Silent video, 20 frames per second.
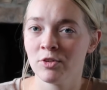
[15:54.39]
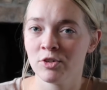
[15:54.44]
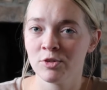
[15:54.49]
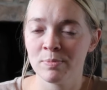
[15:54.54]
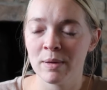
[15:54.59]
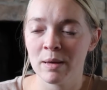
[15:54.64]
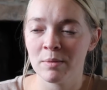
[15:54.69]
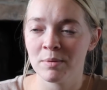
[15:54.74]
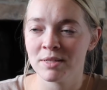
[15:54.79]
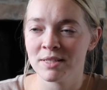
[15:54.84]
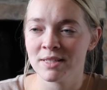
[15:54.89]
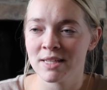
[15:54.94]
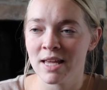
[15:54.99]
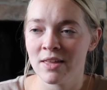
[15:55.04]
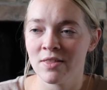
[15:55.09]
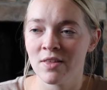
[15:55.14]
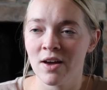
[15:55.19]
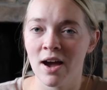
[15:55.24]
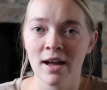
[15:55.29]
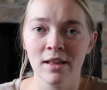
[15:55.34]
just be able to
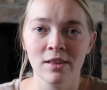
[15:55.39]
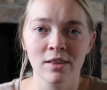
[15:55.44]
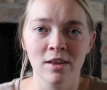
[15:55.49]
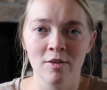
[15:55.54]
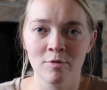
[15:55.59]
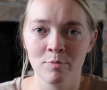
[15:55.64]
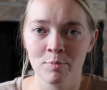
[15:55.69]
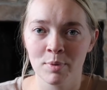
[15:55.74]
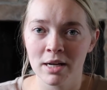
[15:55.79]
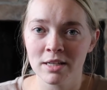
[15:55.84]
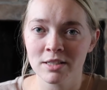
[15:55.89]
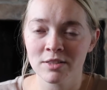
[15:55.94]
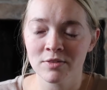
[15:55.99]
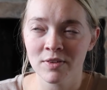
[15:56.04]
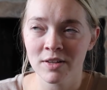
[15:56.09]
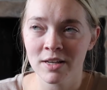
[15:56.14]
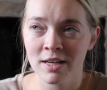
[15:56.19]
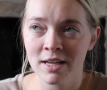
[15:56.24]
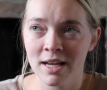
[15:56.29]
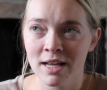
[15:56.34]
say that I love
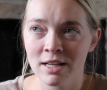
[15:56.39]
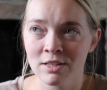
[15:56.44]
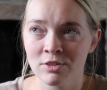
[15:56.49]
breastfeeding.